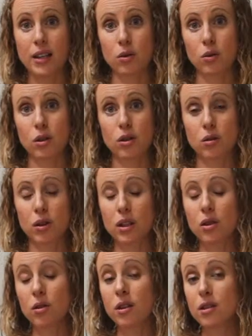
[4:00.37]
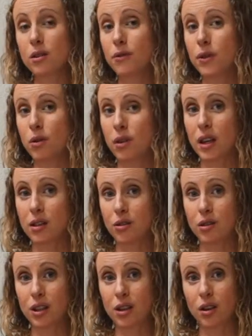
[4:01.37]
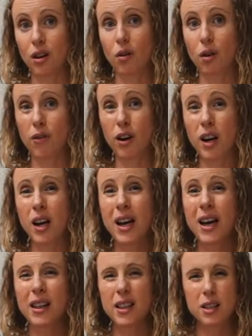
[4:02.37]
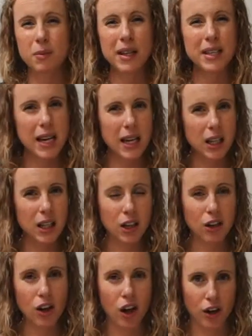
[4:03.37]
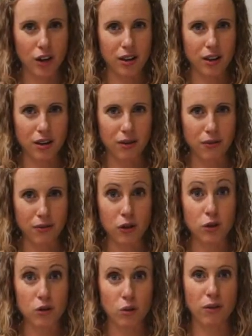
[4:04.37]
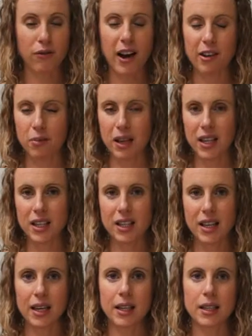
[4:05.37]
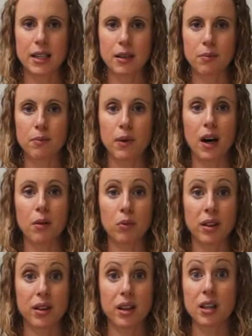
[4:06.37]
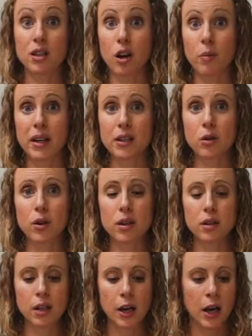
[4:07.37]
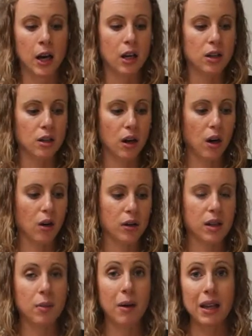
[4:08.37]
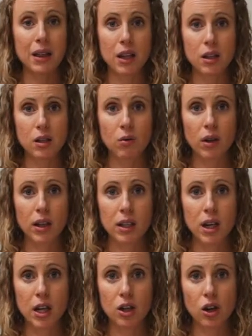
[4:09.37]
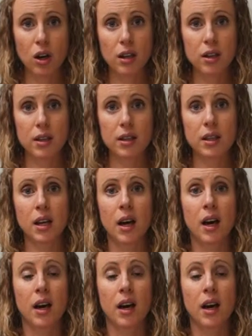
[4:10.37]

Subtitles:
school students. So there's a few things you need to go over. This might take a little longer than the usual 5 minutes that it did with the adult mentors. So the main things you want to touch on is